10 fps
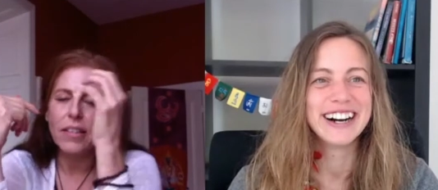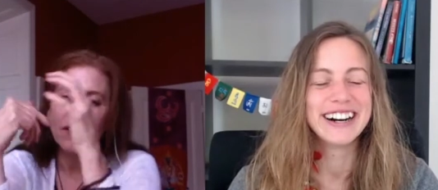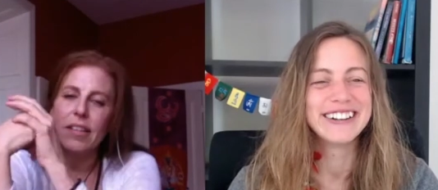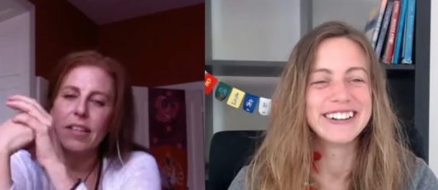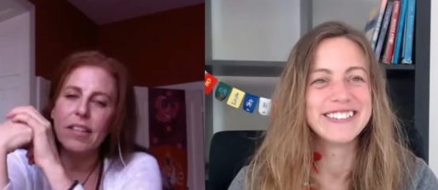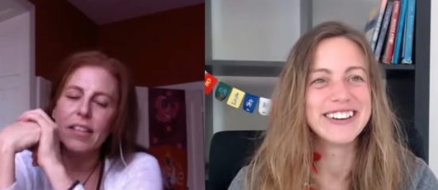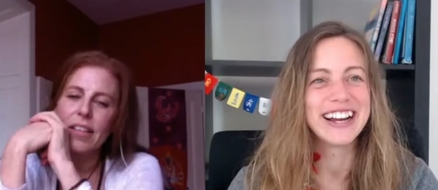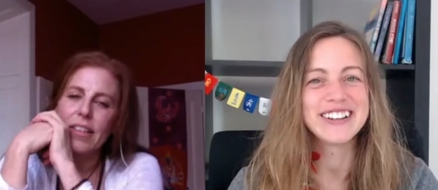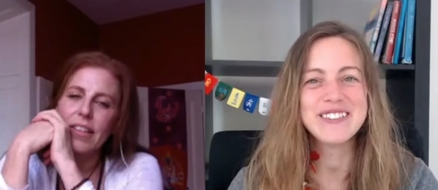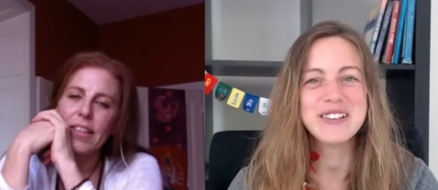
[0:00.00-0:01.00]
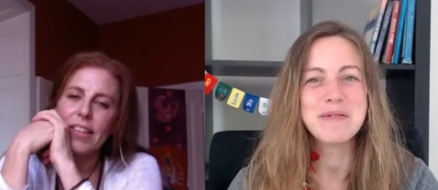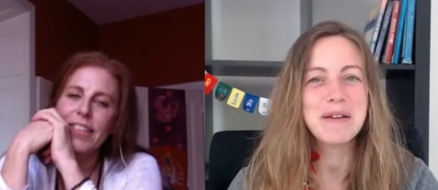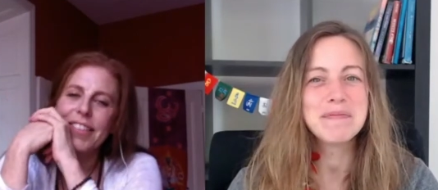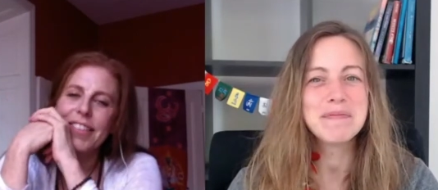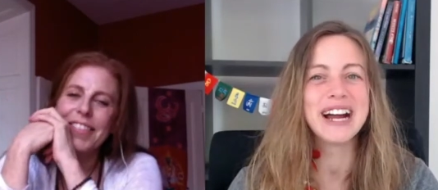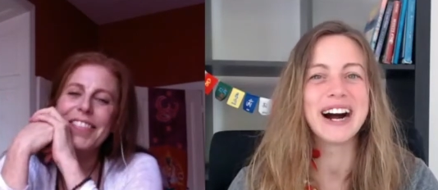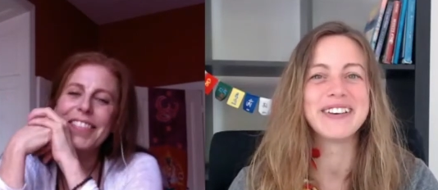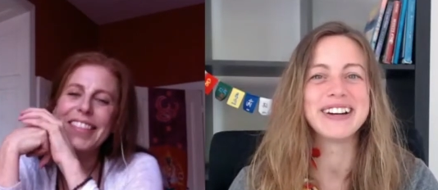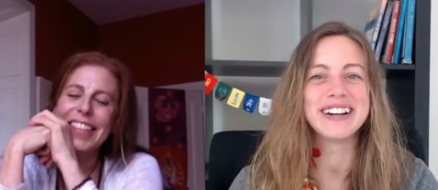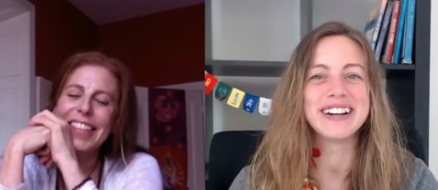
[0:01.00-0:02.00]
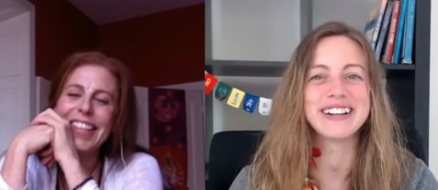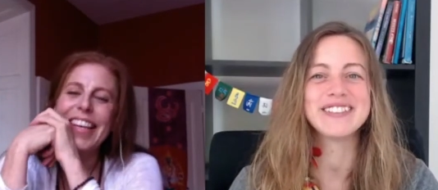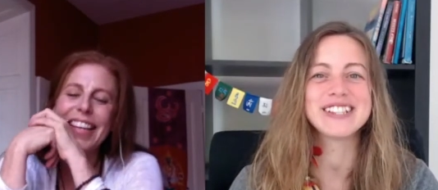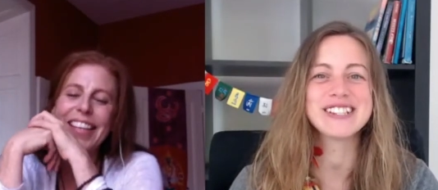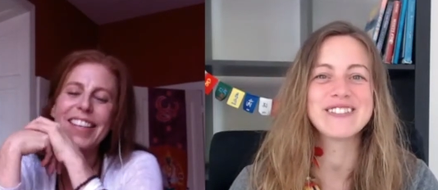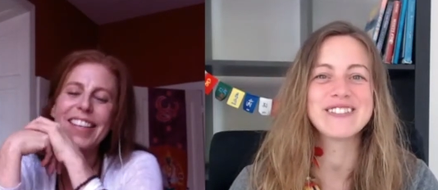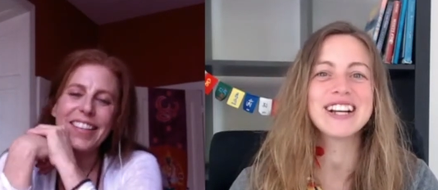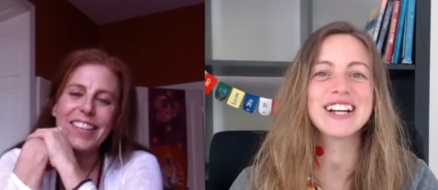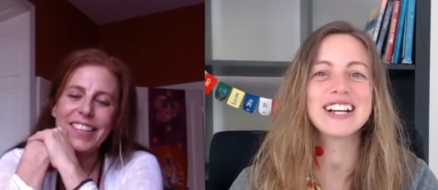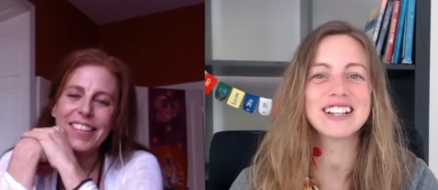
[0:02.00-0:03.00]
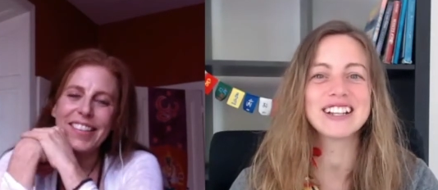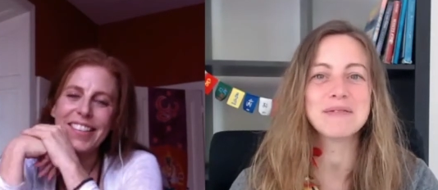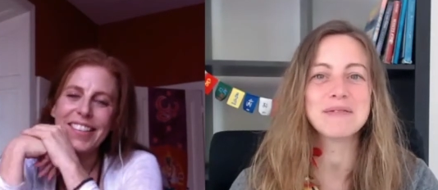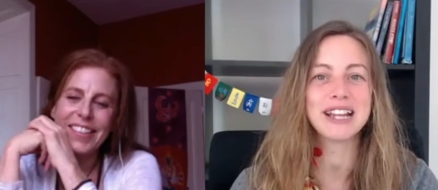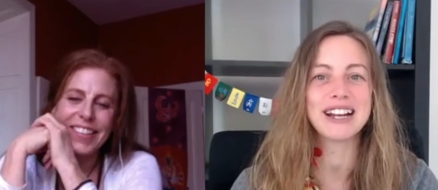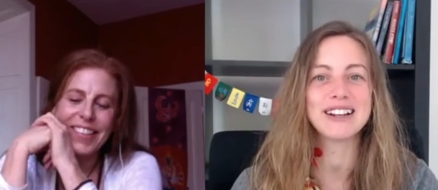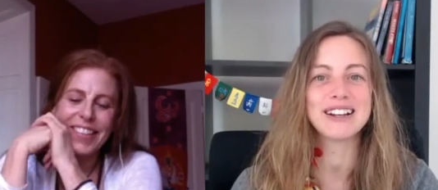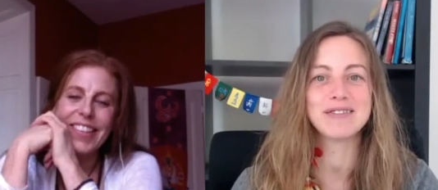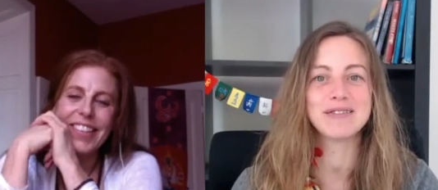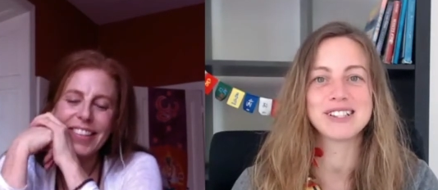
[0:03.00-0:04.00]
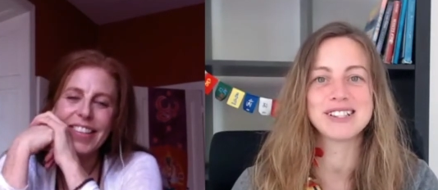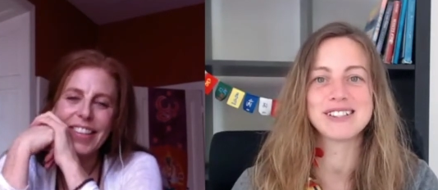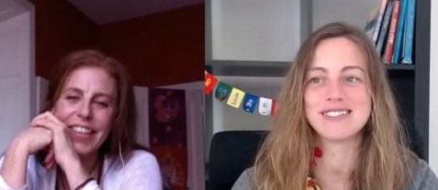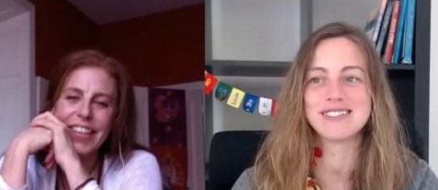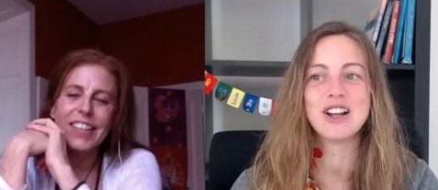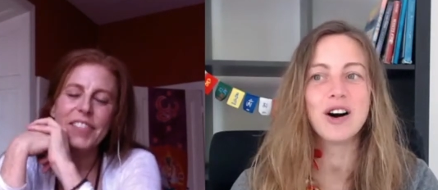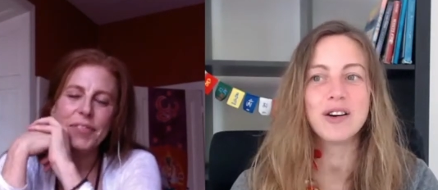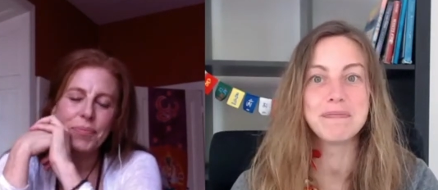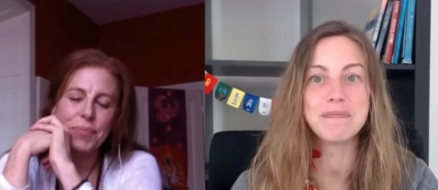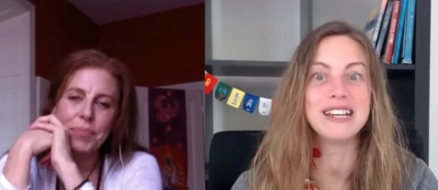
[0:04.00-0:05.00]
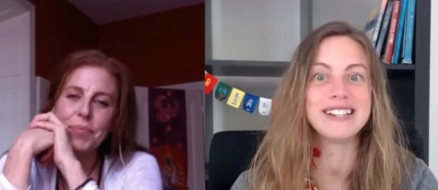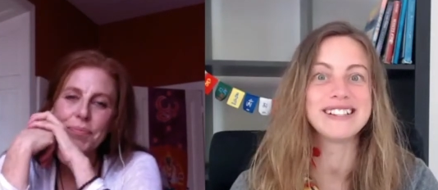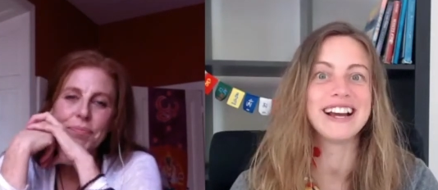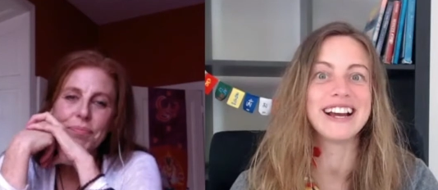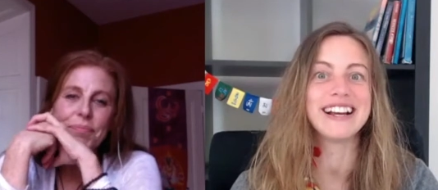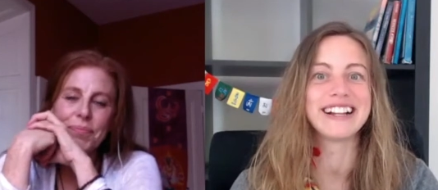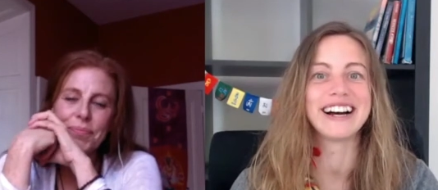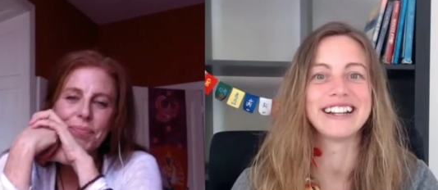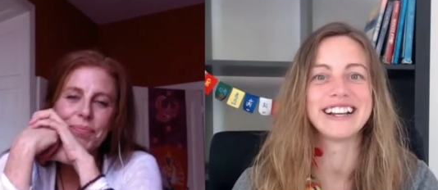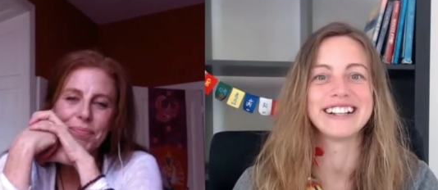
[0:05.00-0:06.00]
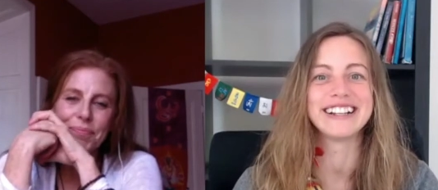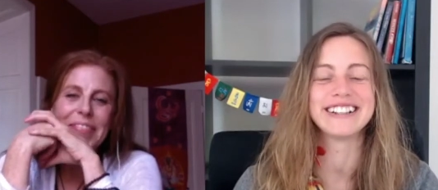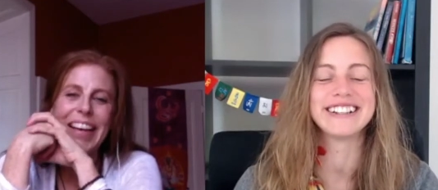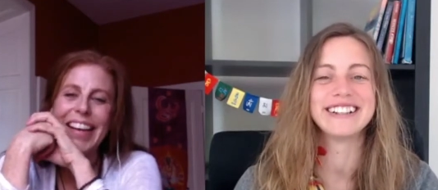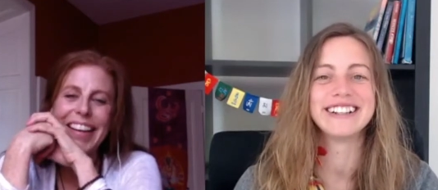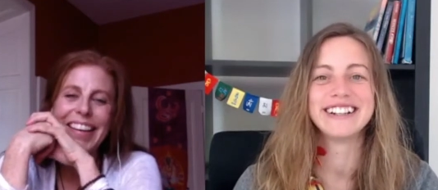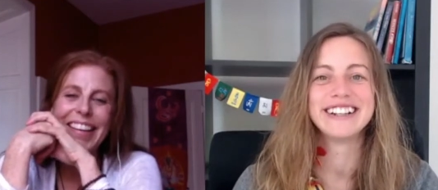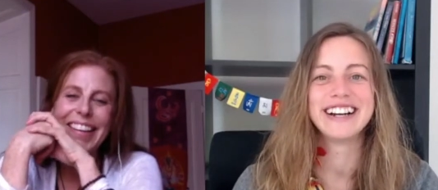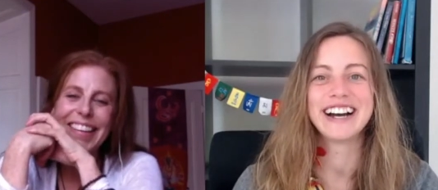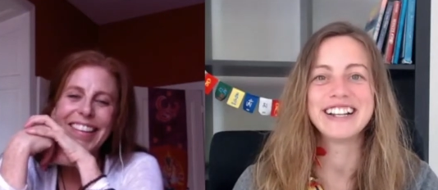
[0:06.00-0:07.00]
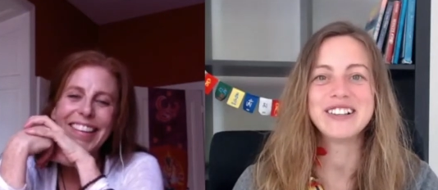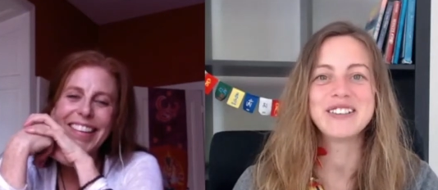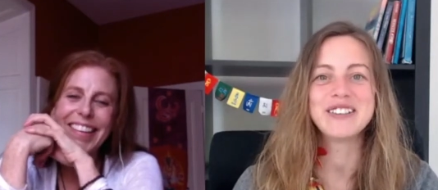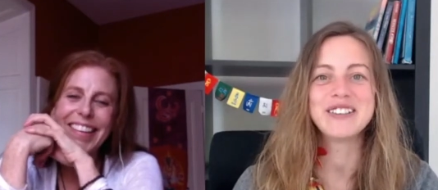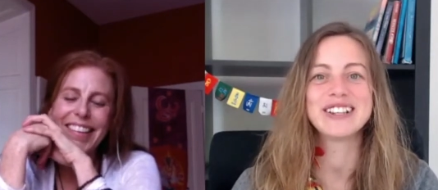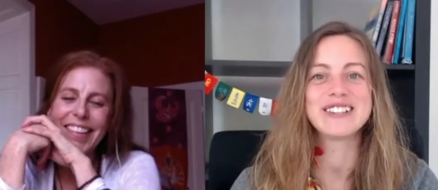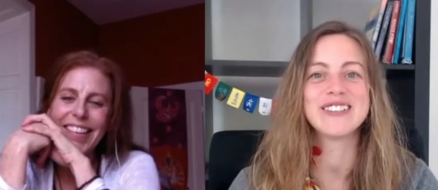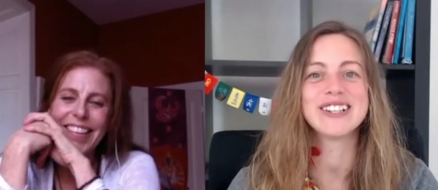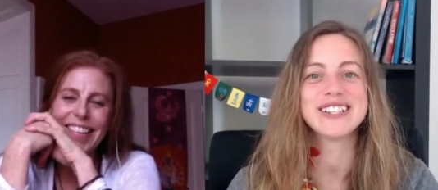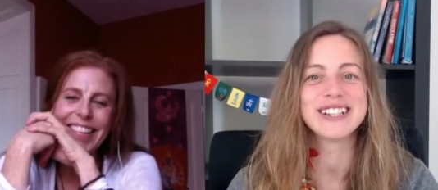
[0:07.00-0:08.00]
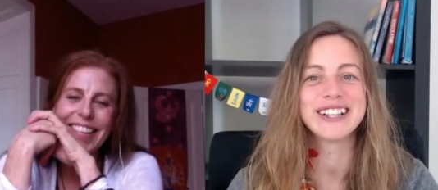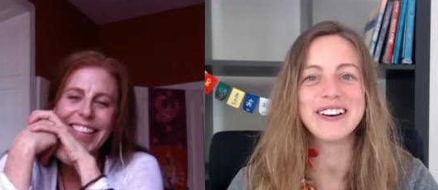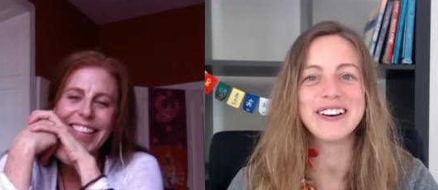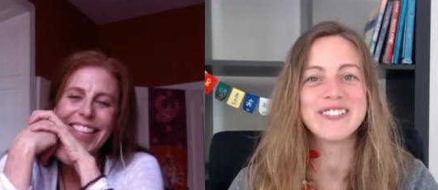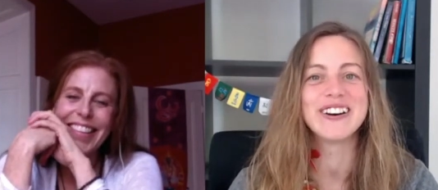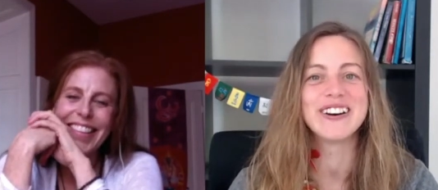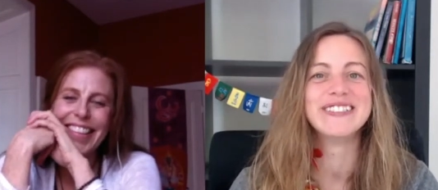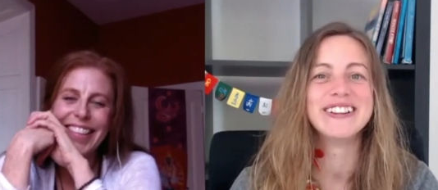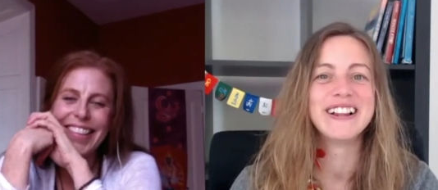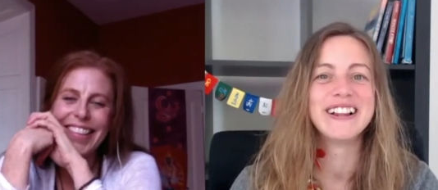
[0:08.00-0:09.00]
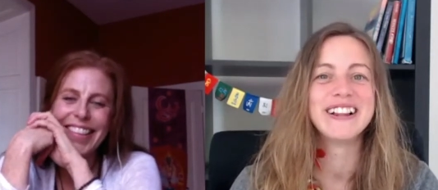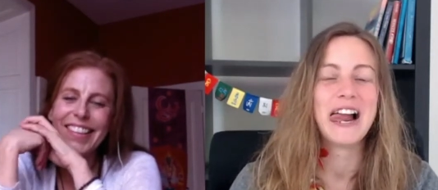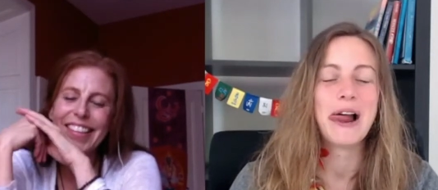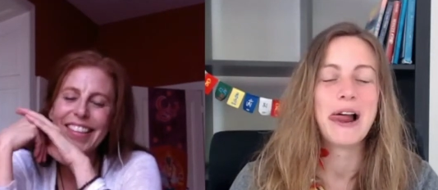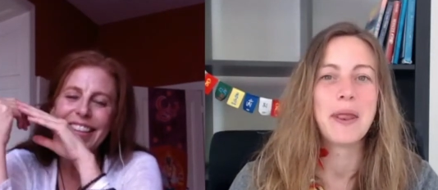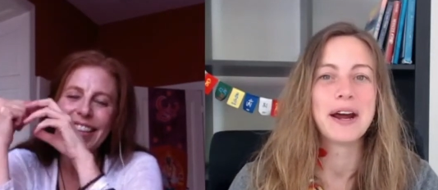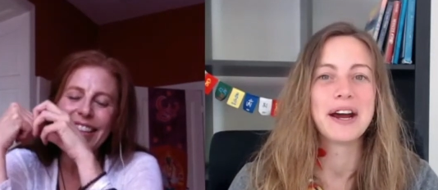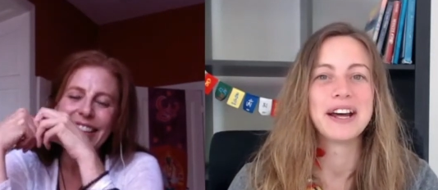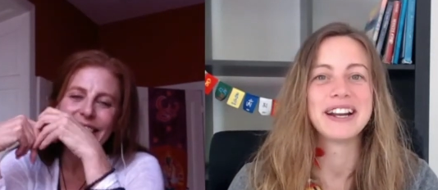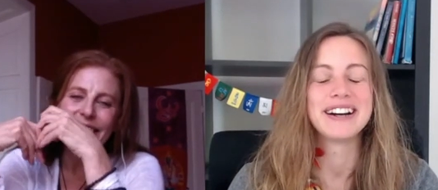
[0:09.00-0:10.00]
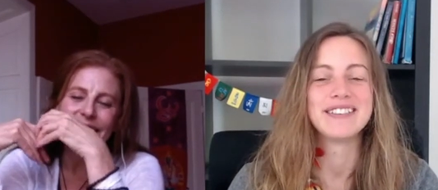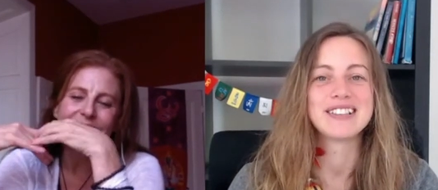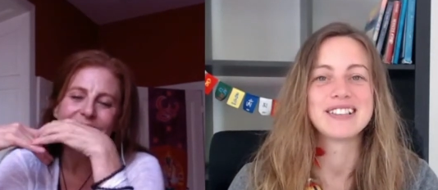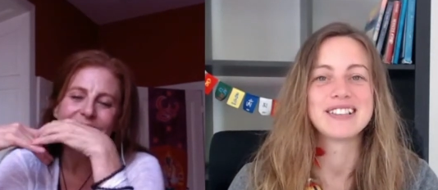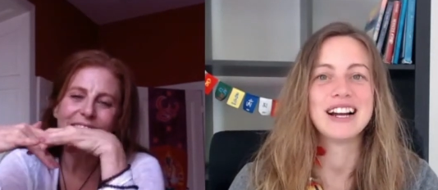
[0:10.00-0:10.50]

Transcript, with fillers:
Speaker 1: Um, I don't remember now. Yeah. It was just very clear to me that it was not me saying that. Like, yeah. it, I didn't know where this voice had come from. Yeah. And I was